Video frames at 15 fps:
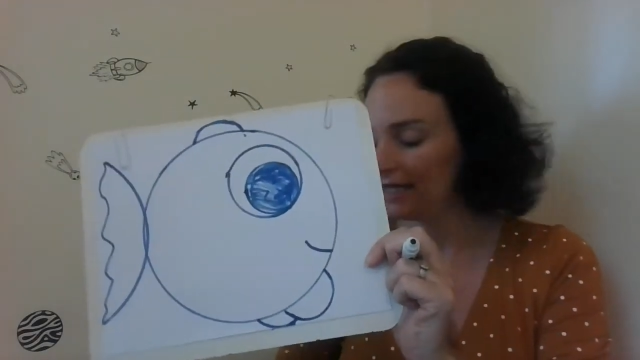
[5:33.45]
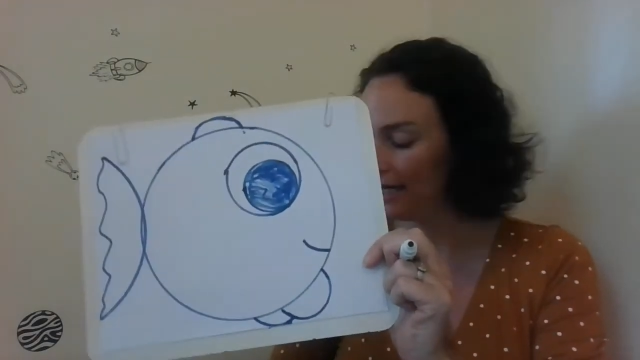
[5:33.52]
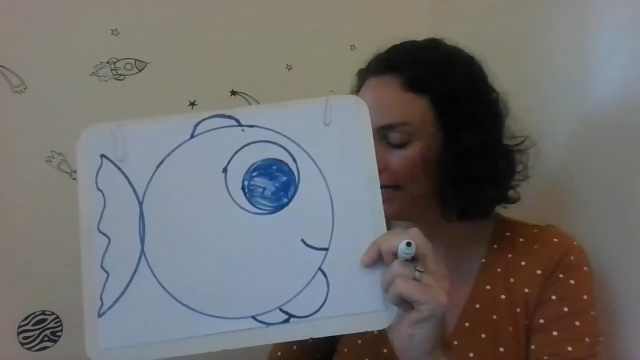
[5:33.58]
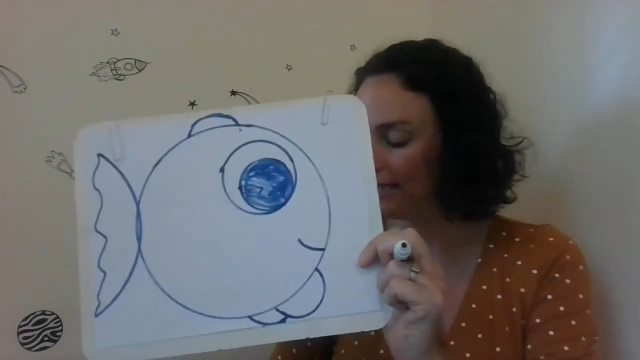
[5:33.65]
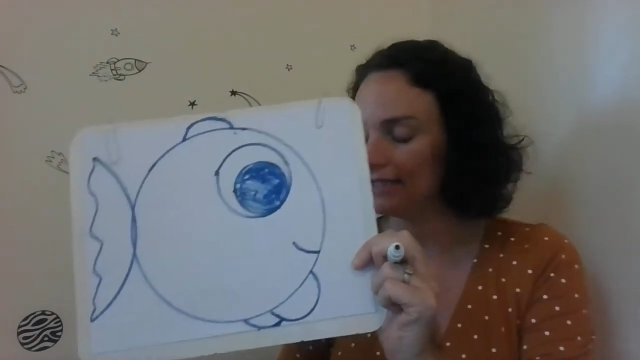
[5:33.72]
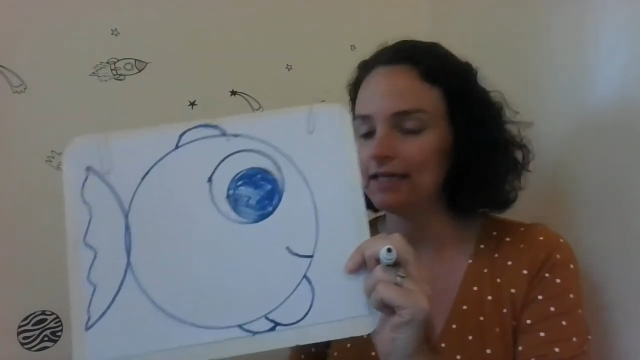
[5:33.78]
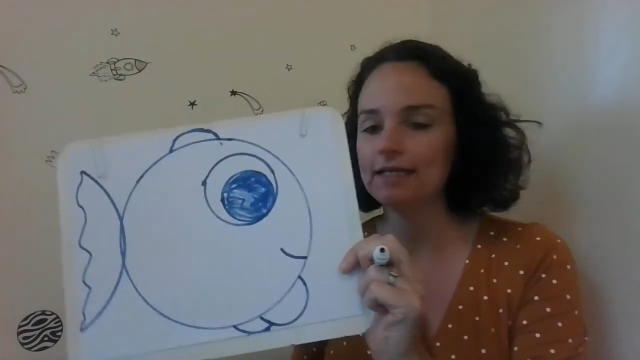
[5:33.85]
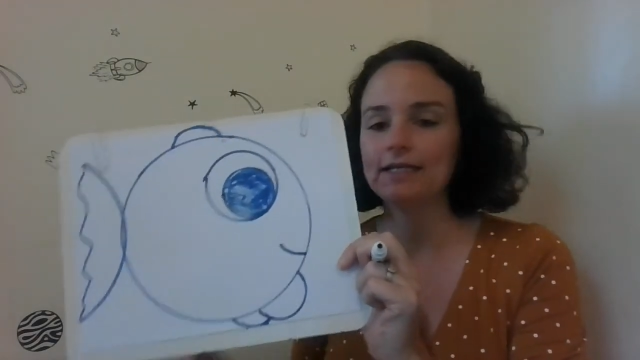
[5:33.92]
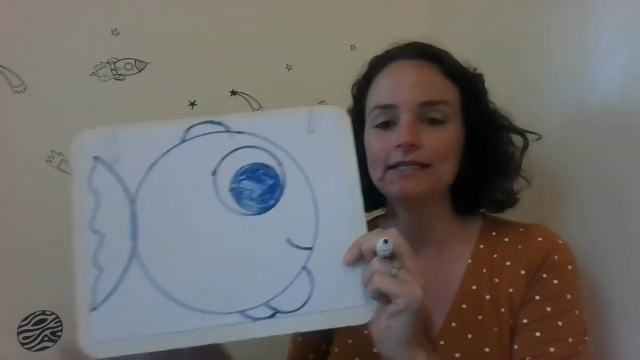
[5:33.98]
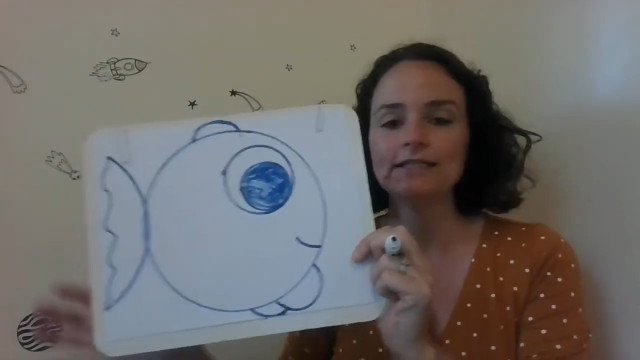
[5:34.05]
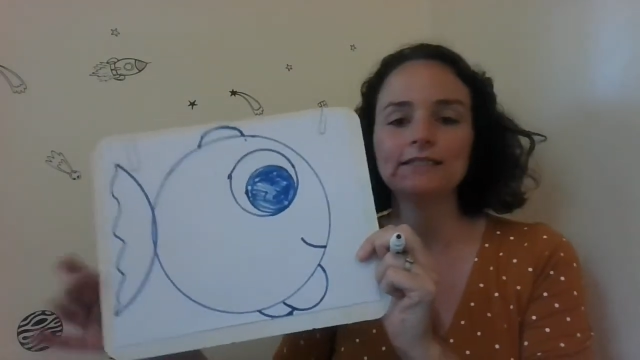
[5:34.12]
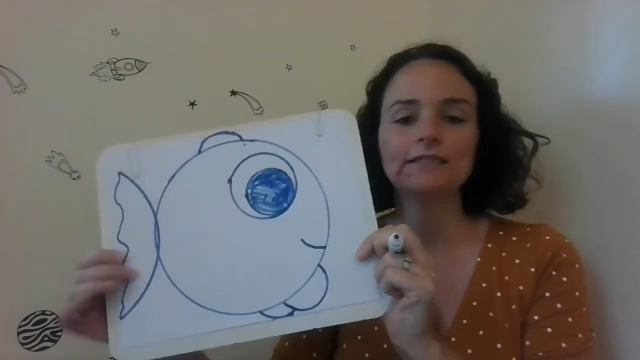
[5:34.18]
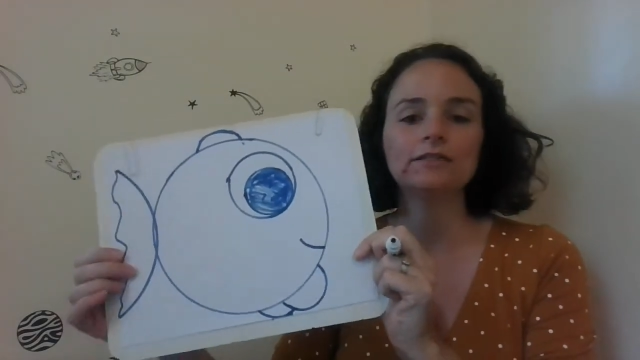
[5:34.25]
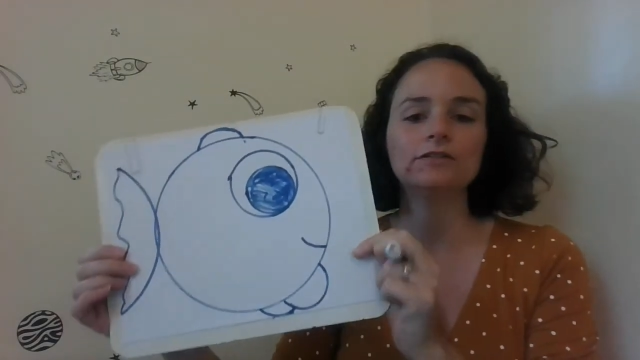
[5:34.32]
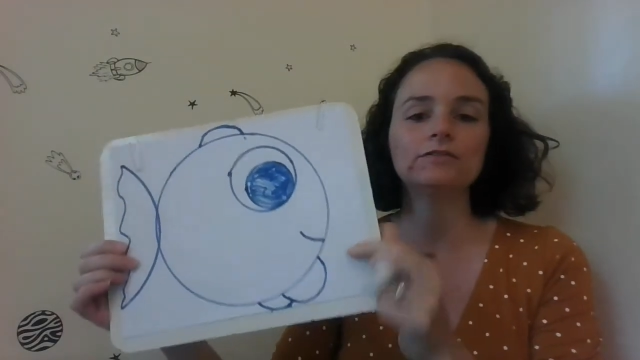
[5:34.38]
and then his
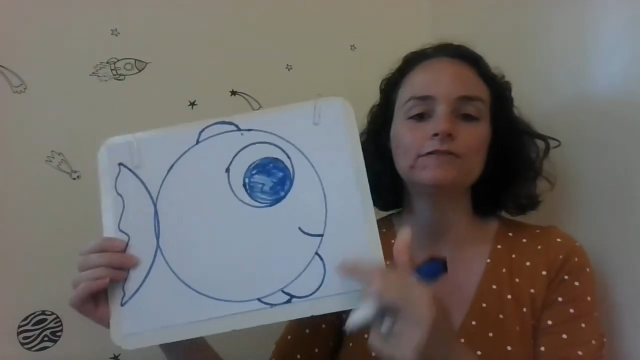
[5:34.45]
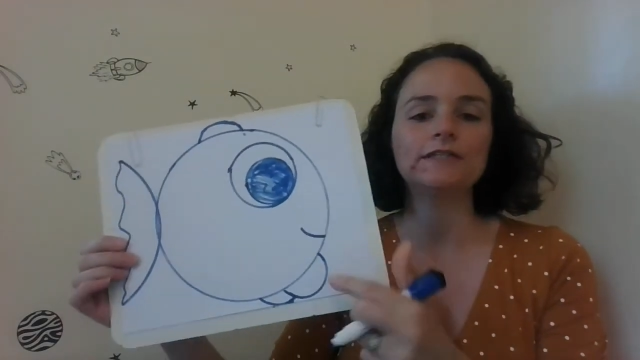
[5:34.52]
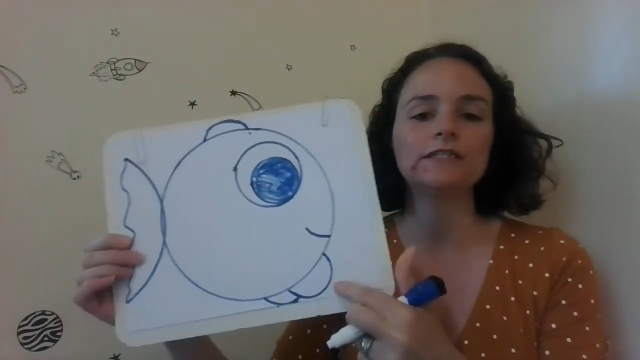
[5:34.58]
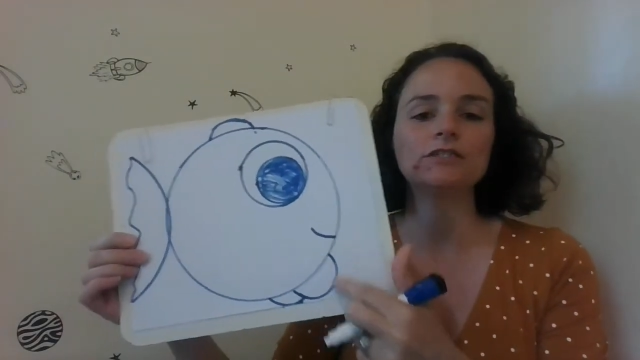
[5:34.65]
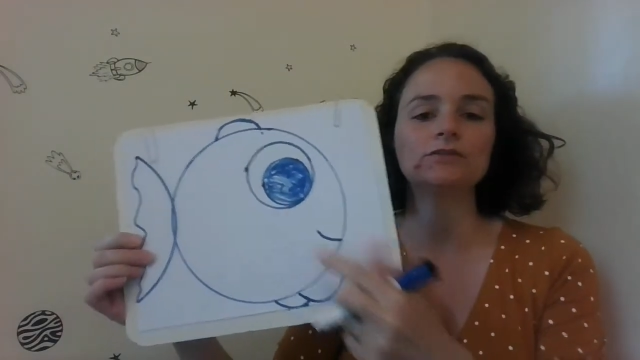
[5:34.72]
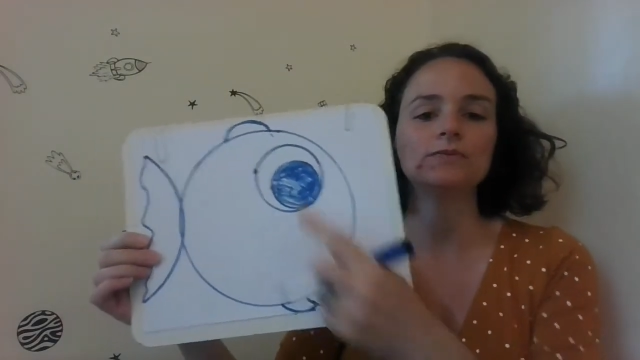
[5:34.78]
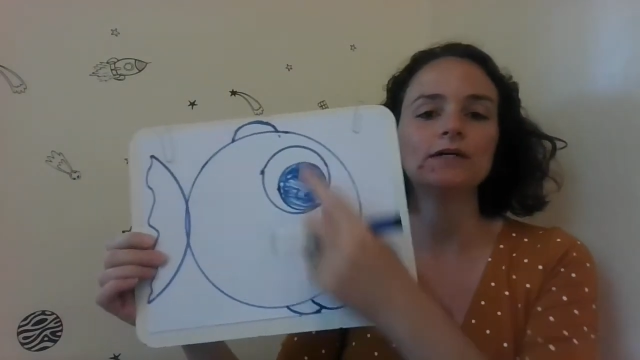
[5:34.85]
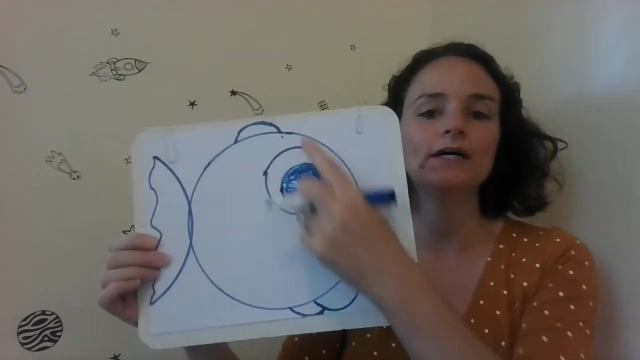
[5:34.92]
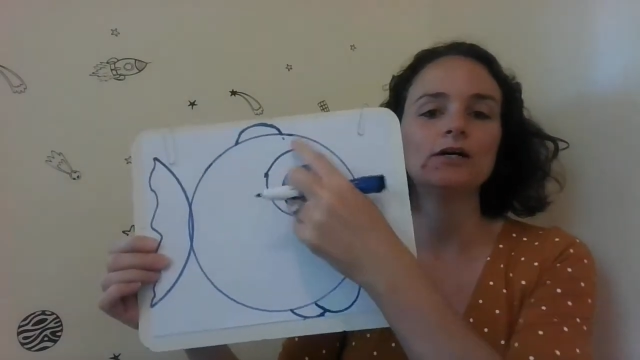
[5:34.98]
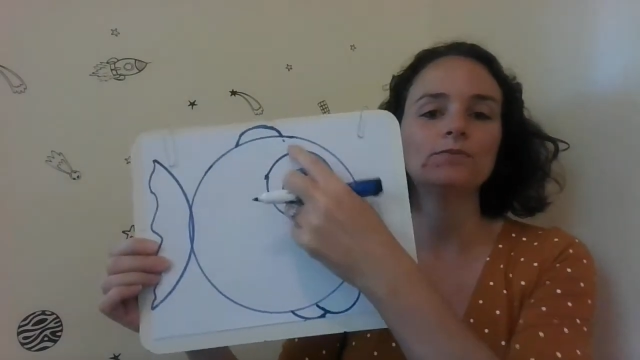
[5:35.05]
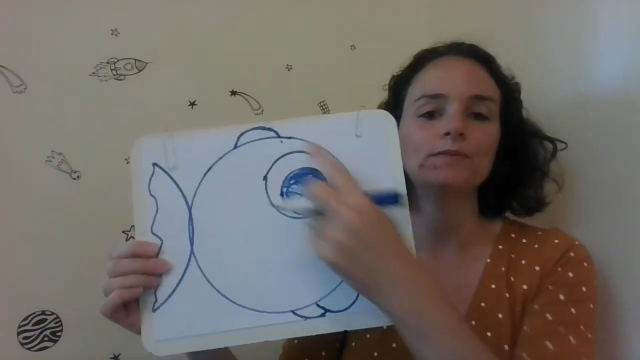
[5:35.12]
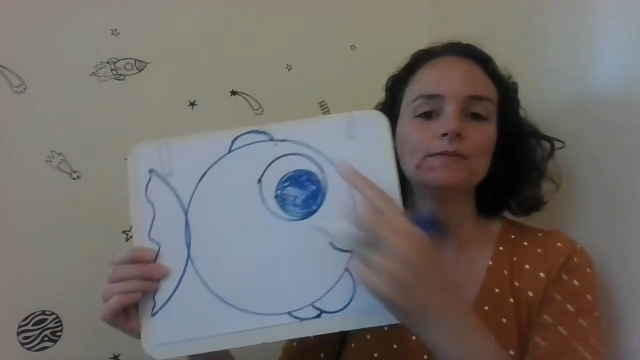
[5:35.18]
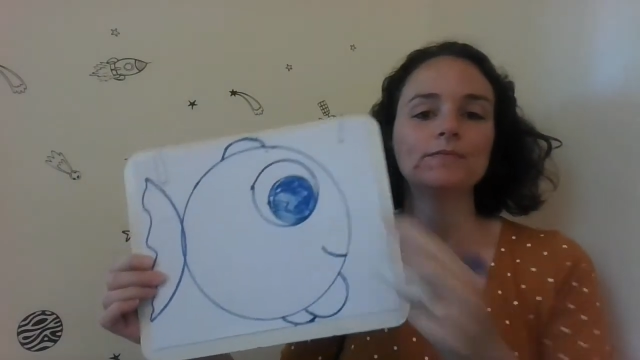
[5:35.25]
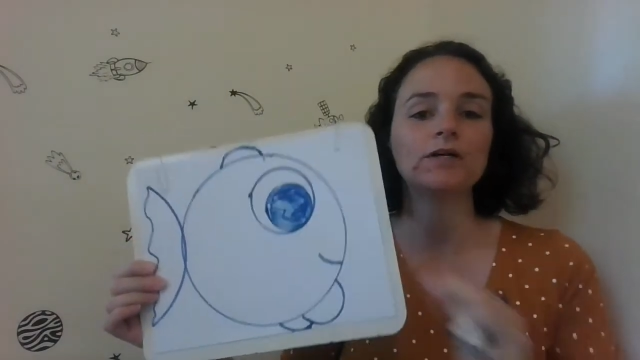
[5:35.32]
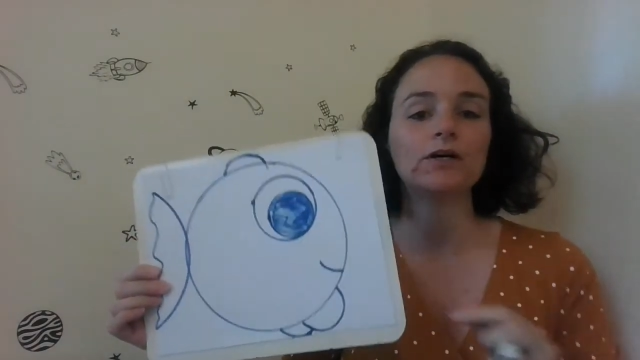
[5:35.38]
little fins will help
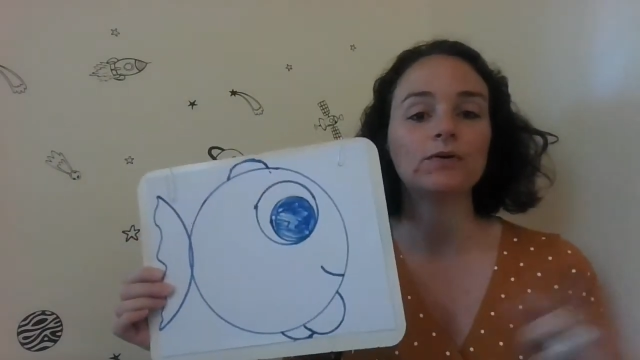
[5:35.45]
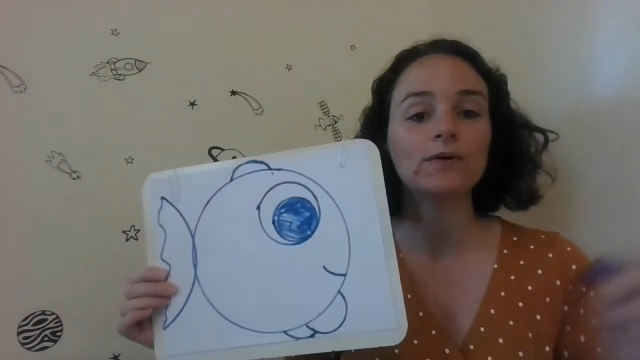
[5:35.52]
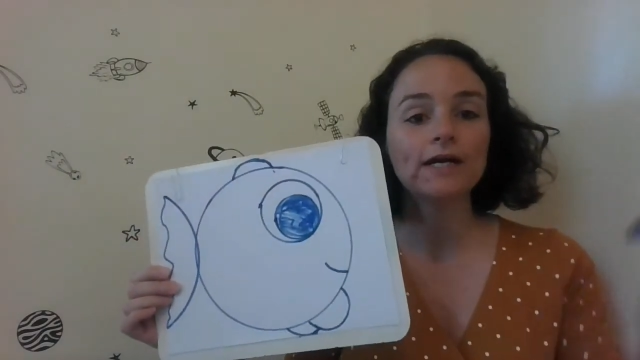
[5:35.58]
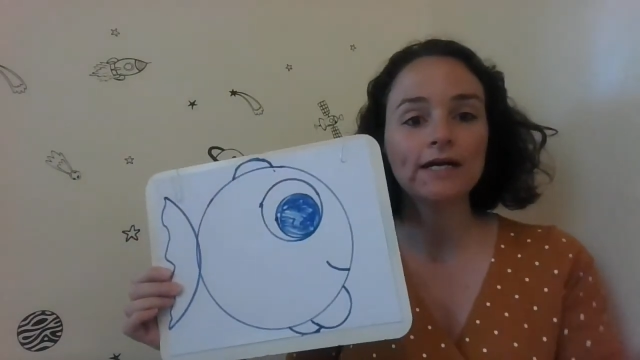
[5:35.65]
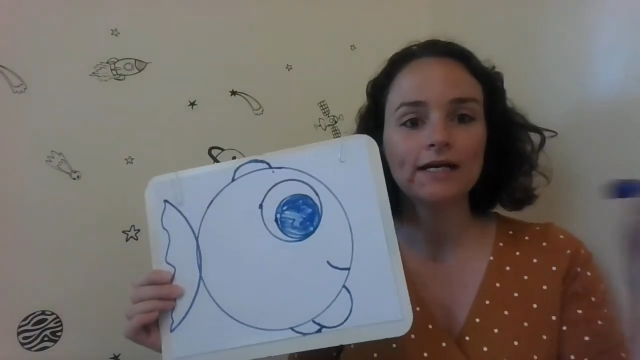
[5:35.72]
him go